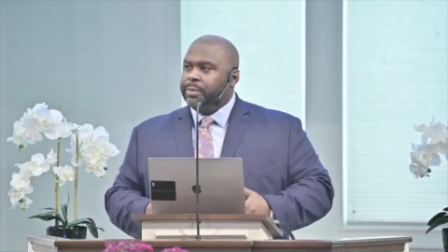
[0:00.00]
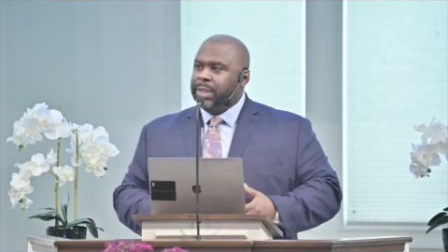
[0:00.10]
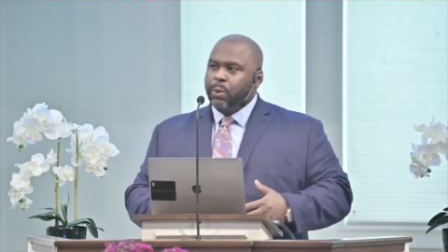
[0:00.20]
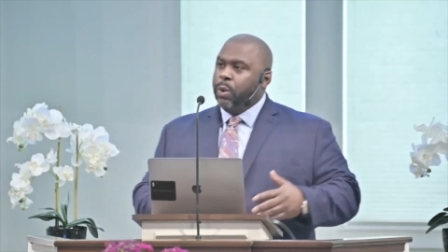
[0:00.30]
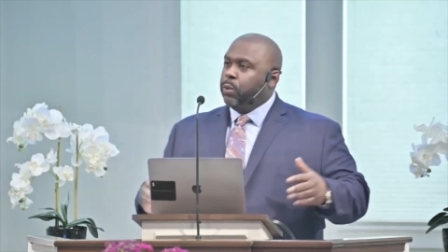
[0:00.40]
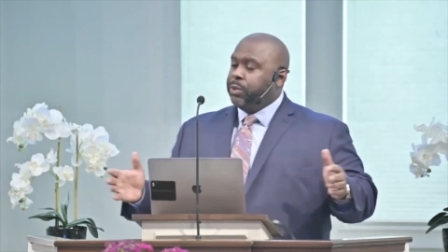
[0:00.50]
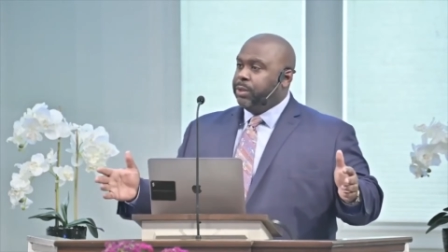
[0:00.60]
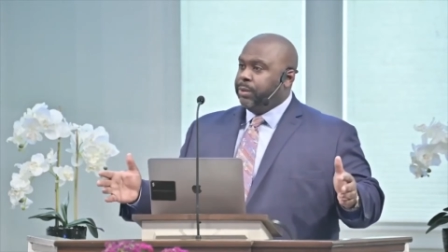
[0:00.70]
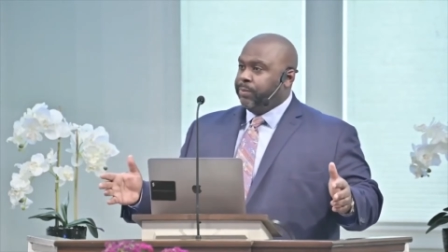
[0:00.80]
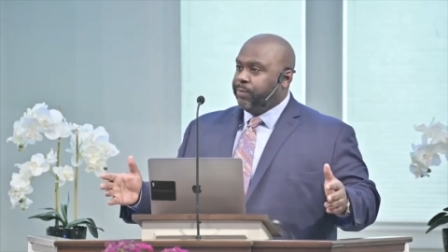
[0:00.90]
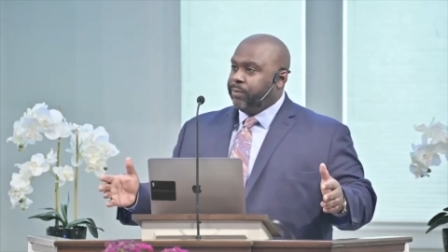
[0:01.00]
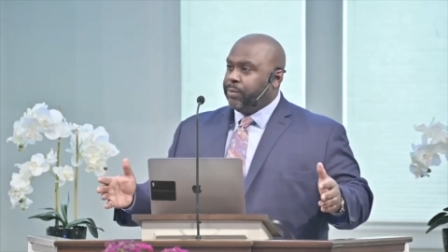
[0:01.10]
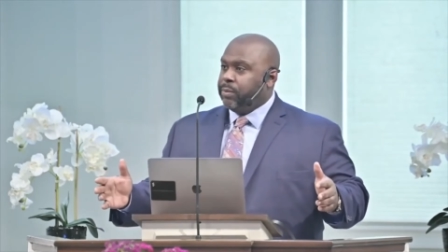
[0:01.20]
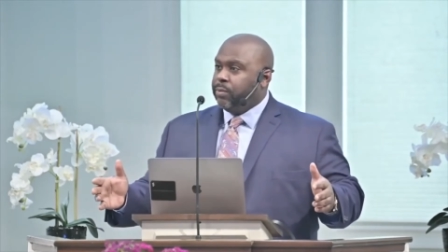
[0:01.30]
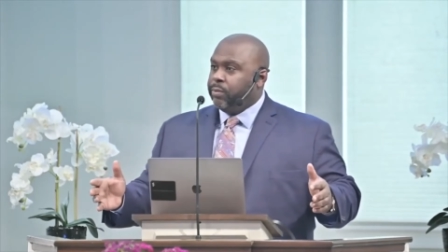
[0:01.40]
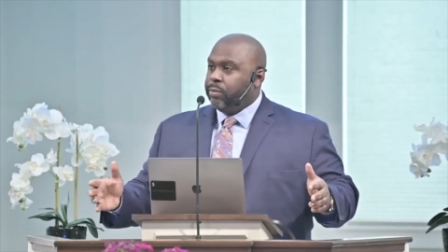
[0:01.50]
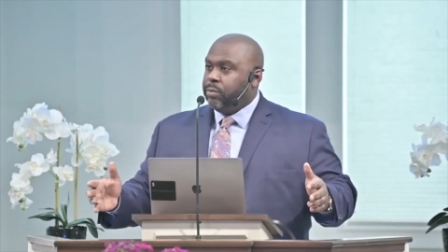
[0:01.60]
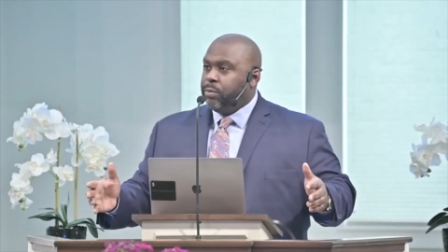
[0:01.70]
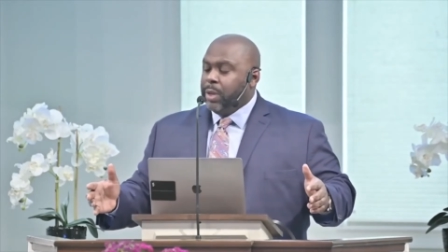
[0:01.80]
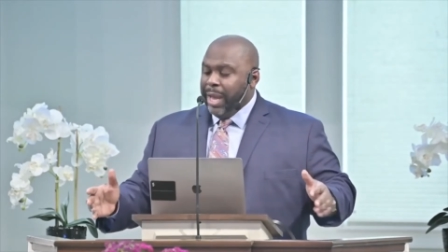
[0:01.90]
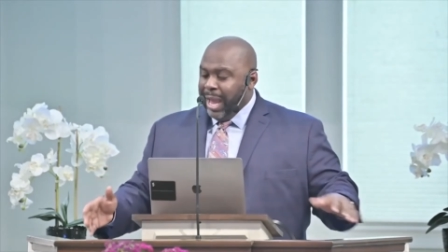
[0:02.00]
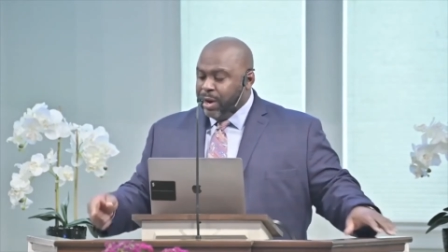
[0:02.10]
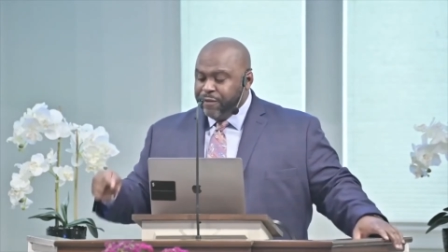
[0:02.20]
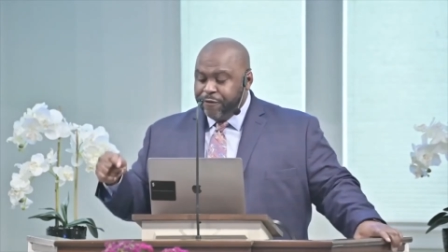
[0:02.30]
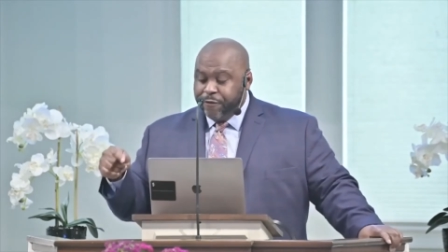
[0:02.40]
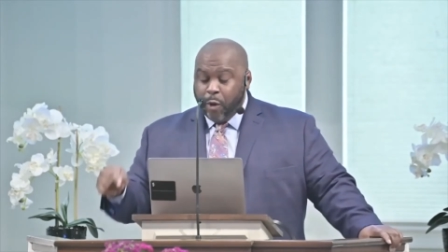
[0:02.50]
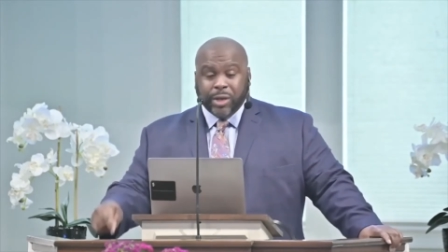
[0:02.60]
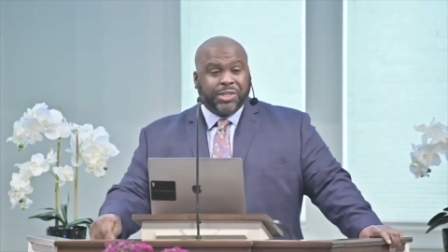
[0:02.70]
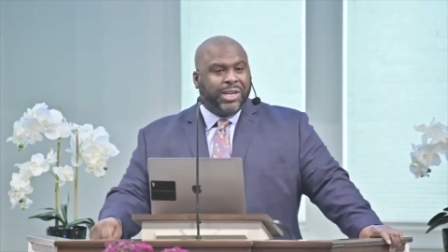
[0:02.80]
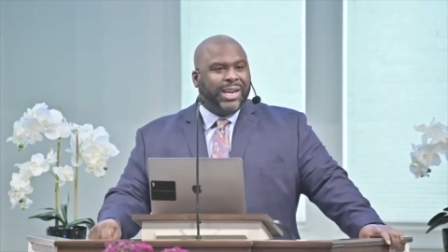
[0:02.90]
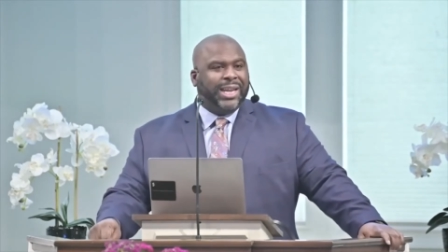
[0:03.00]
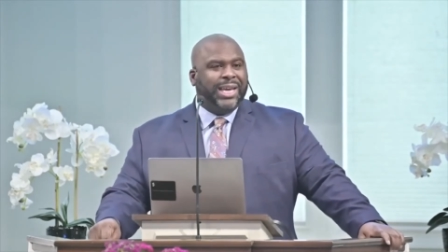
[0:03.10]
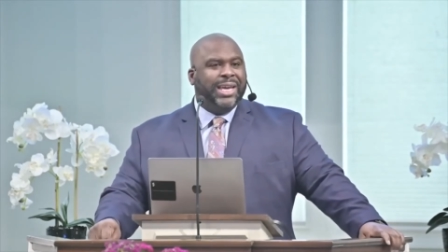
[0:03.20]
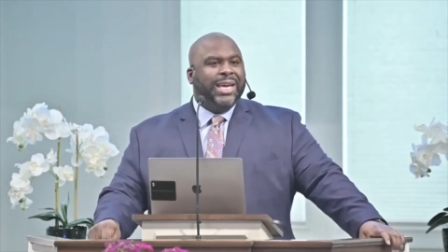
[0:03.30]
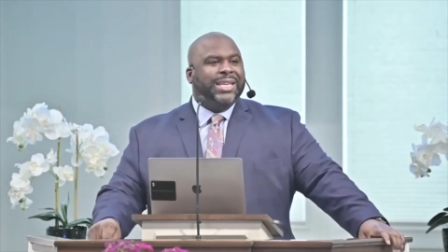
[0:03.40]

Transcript: they won't. And unfortunately,